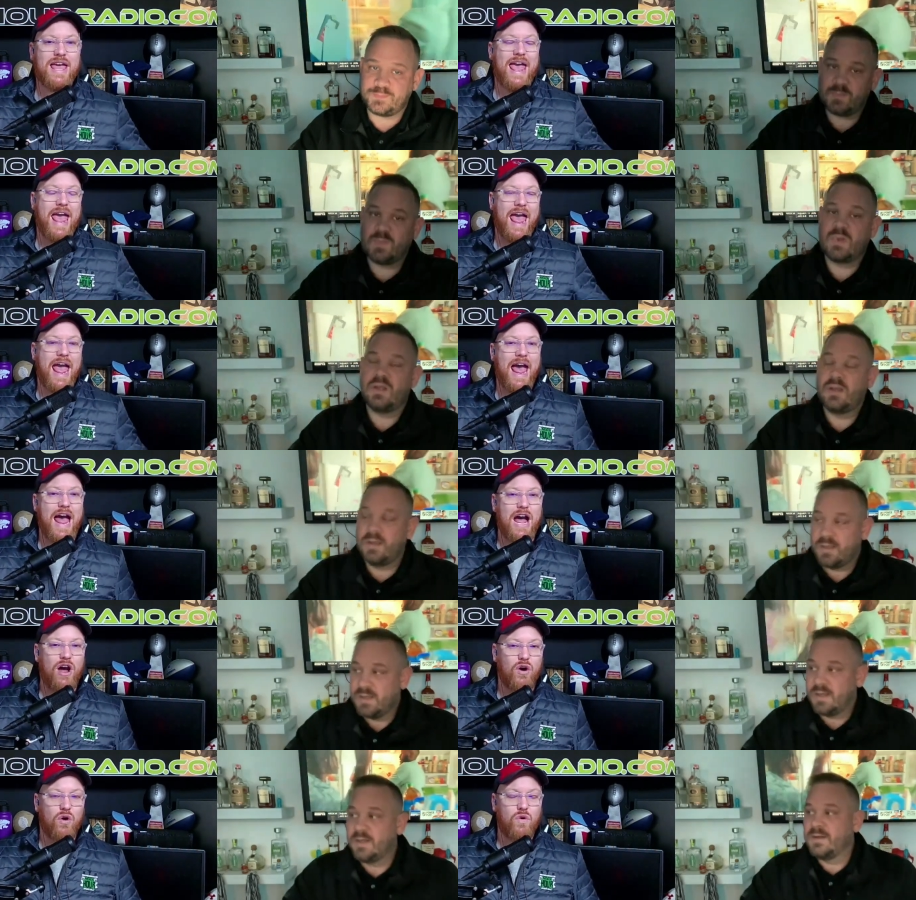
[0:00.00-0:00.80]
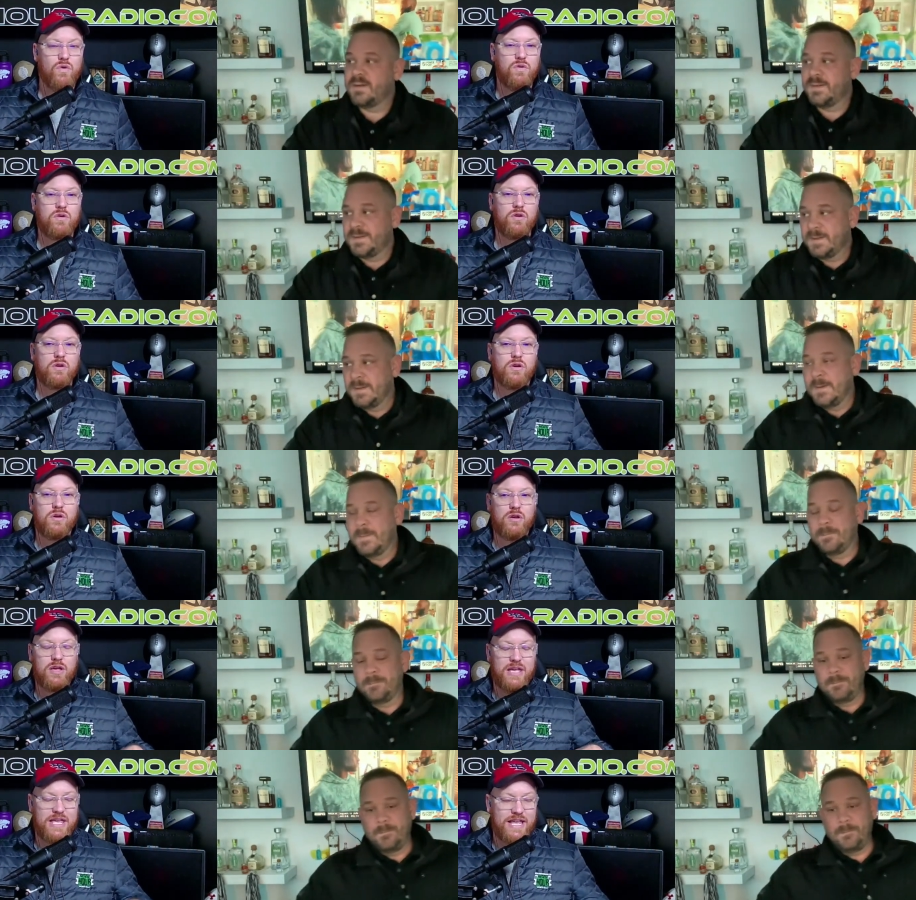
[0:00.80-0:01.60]
Speaker 1: How
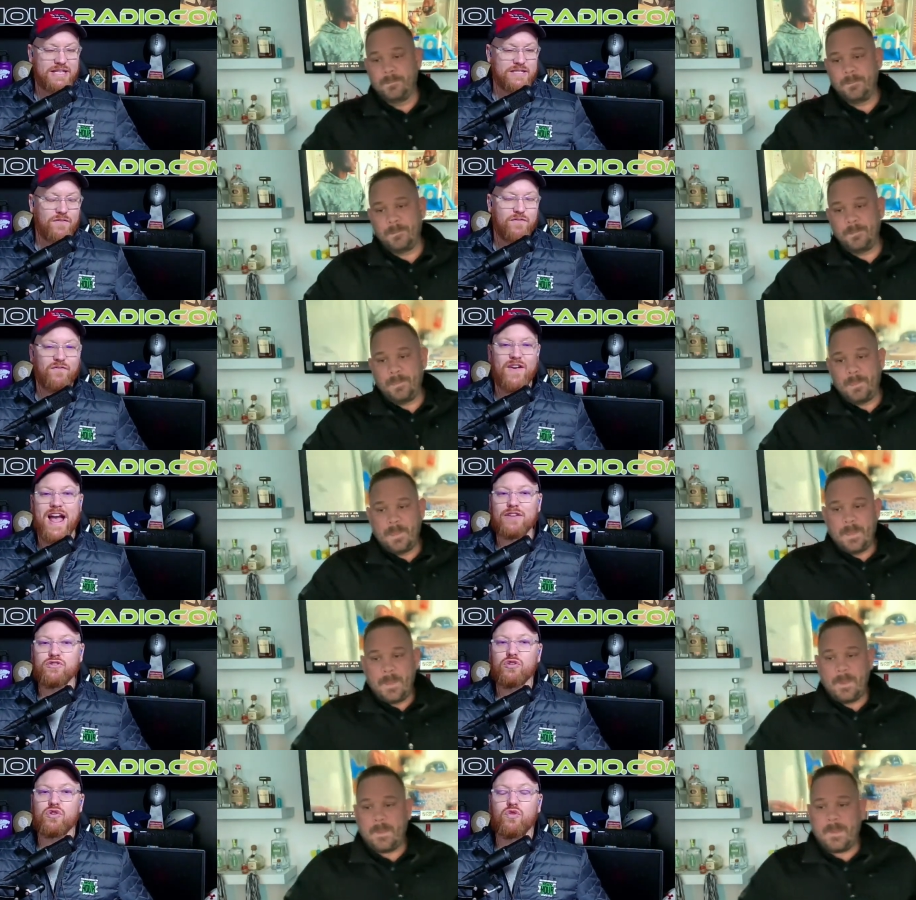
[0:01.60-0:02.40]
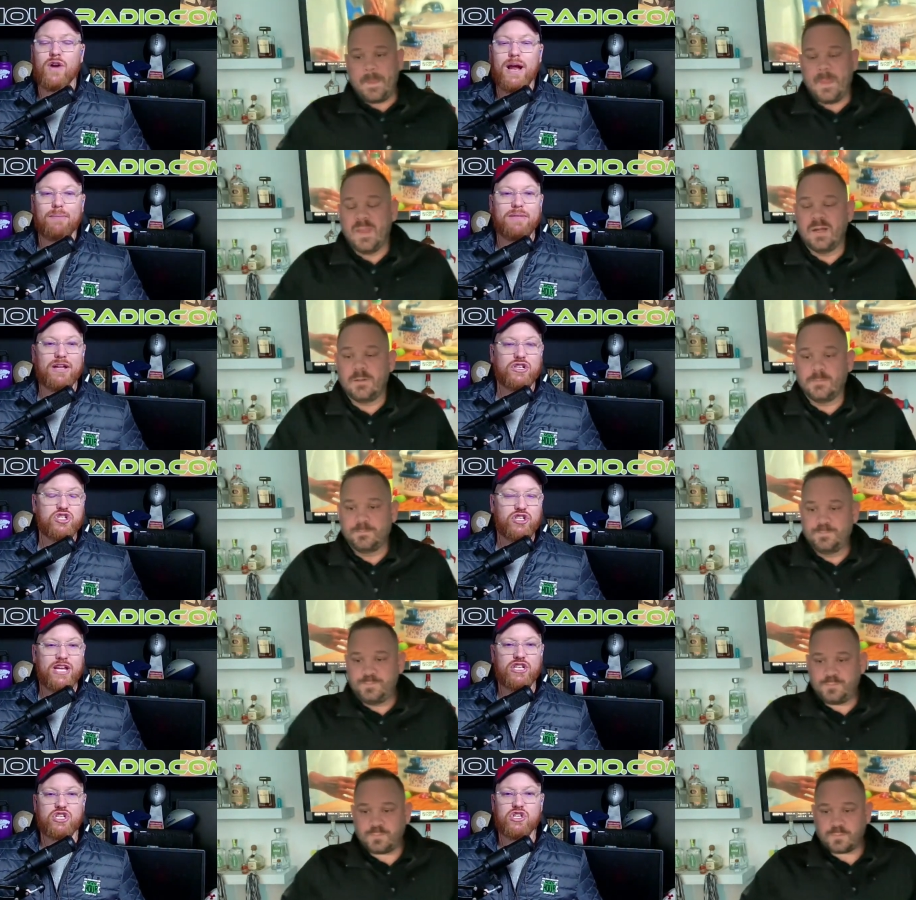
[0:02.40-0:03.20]
is it fact or crap that
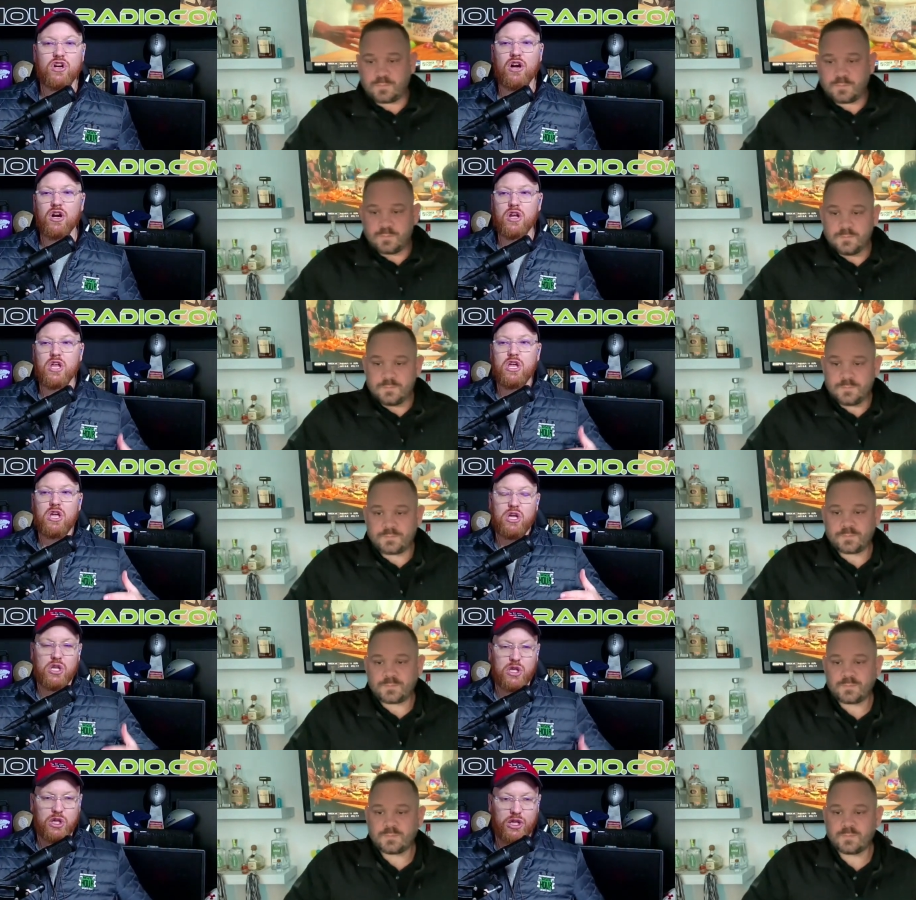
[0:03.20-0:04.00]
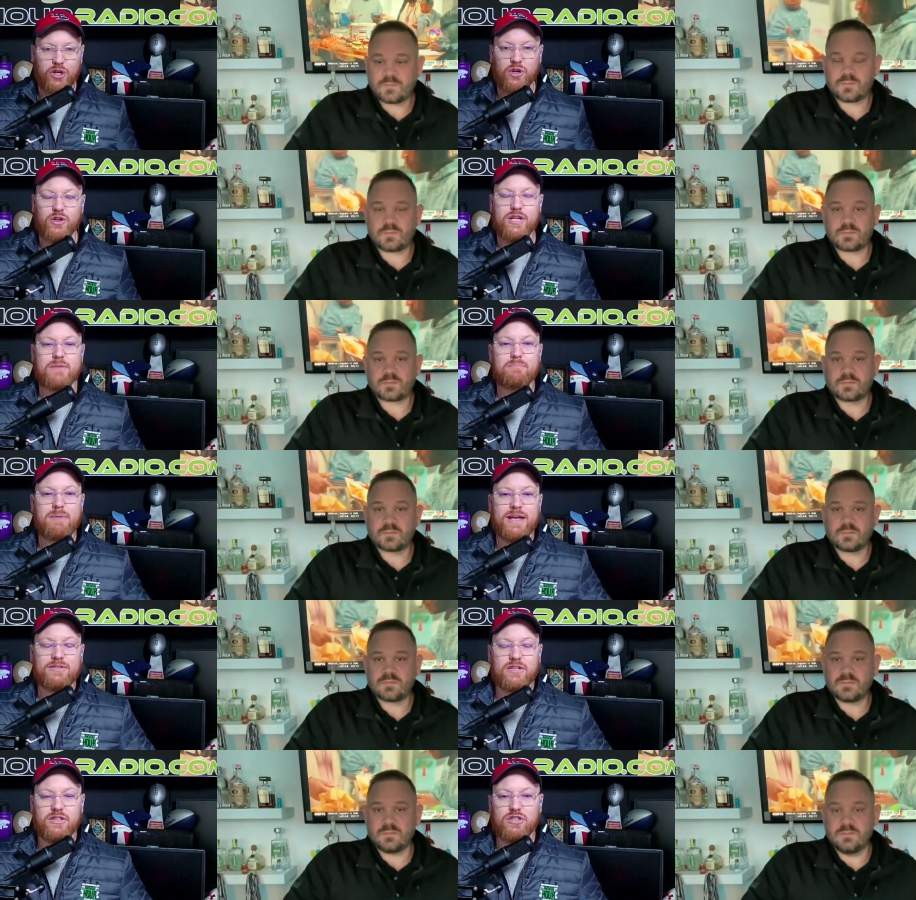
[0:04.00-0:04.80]
Chase Young literally
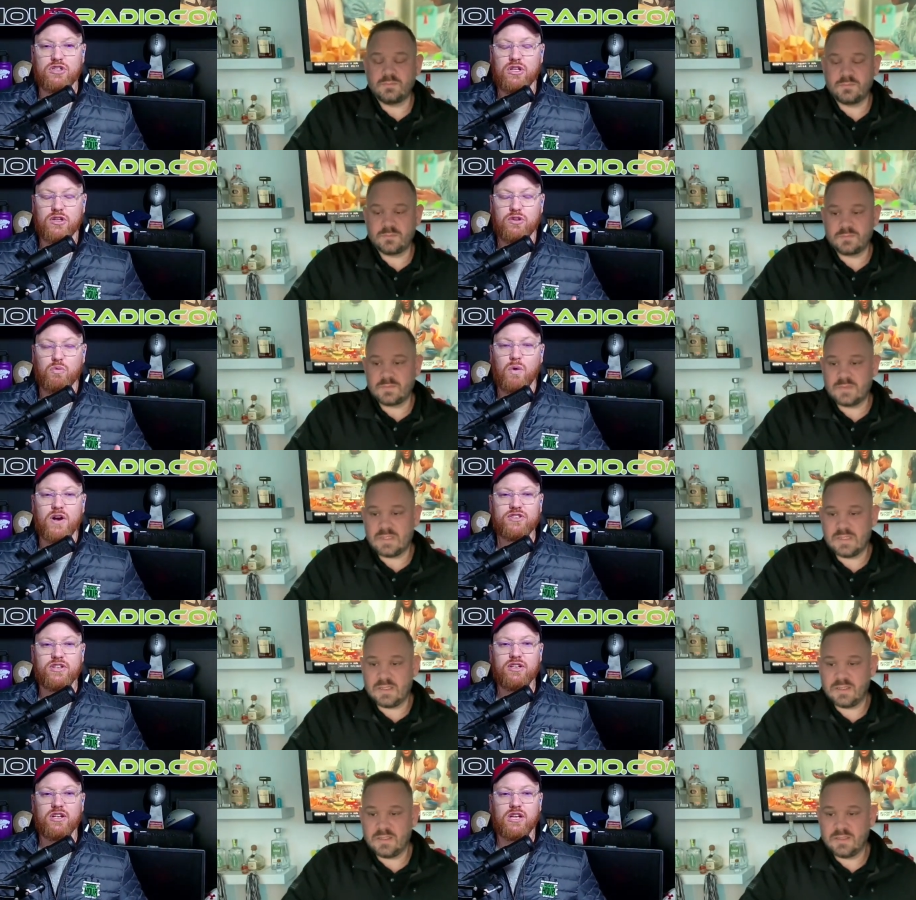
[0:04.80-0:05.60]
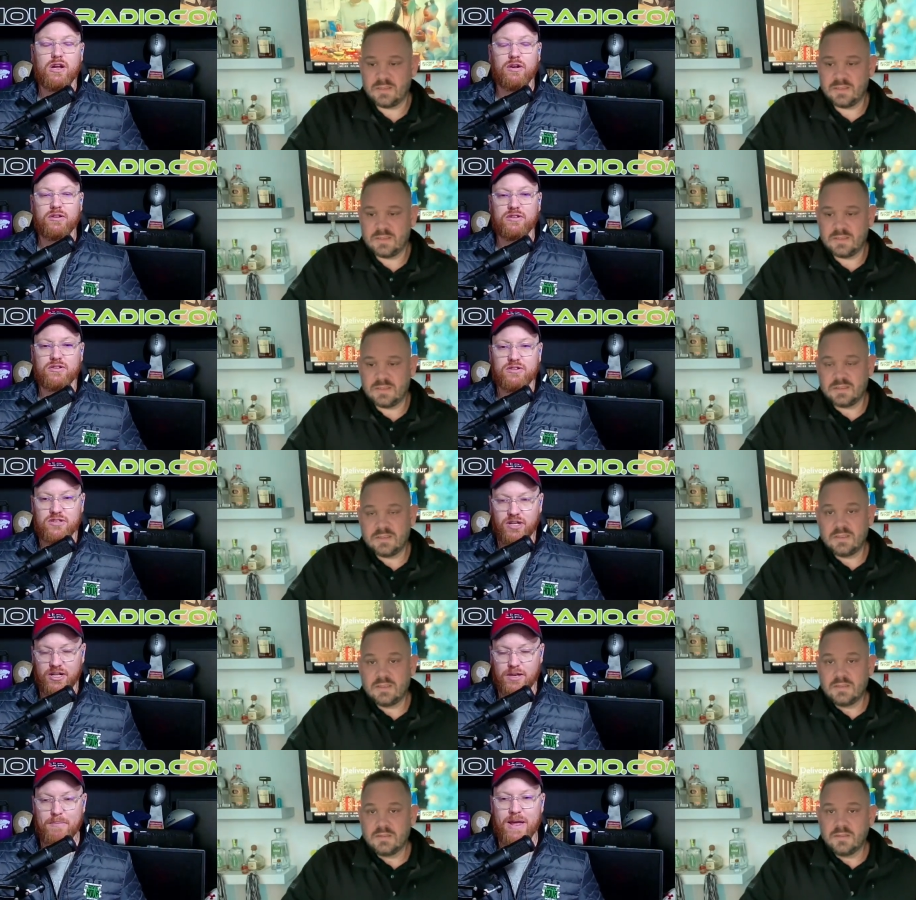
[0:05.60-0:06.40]
makes the Washington
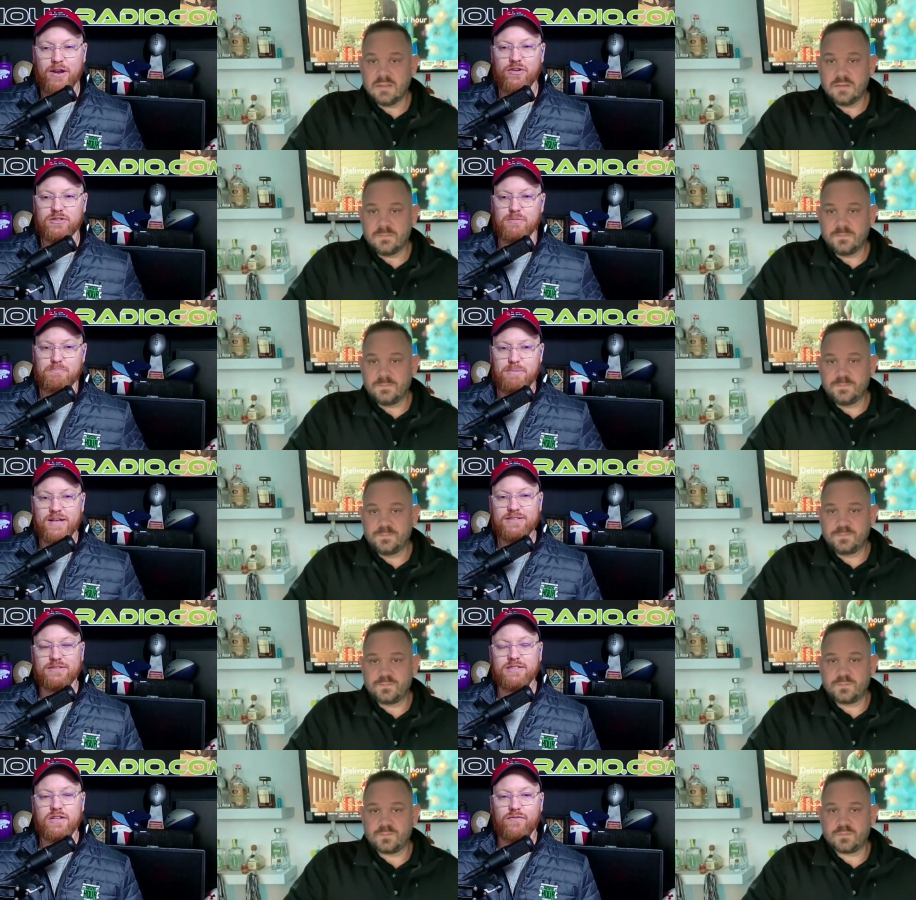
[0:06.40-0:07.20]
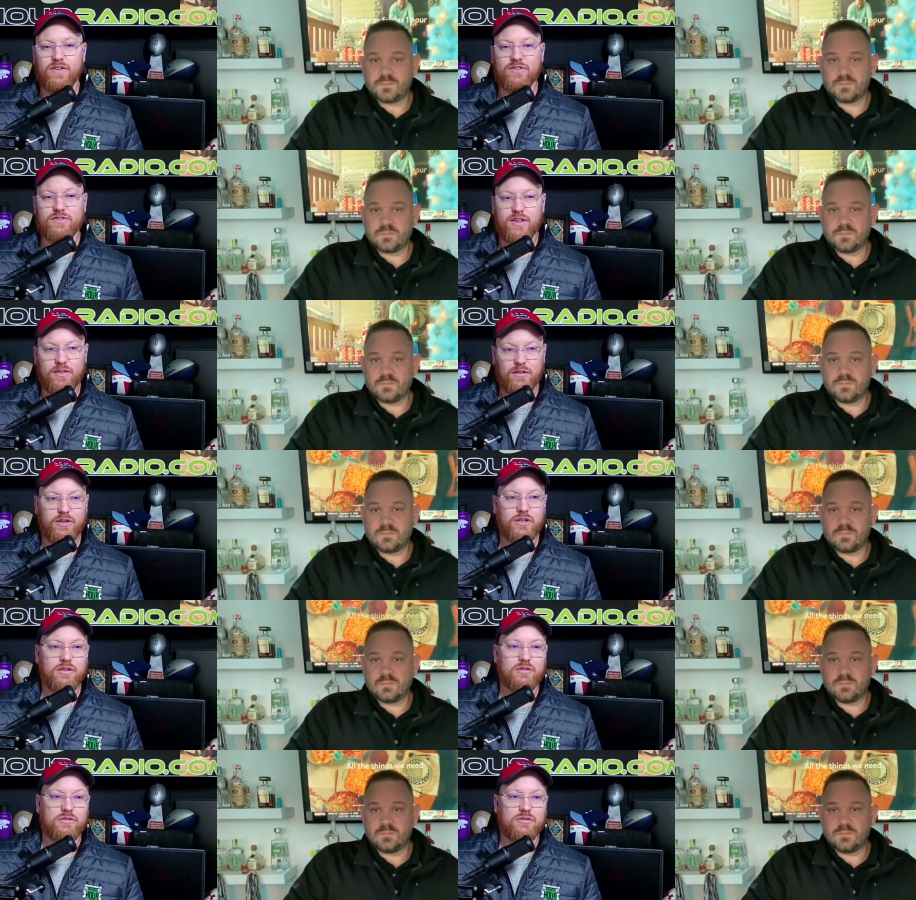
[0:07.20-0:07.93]
Commanders the best defense in the league?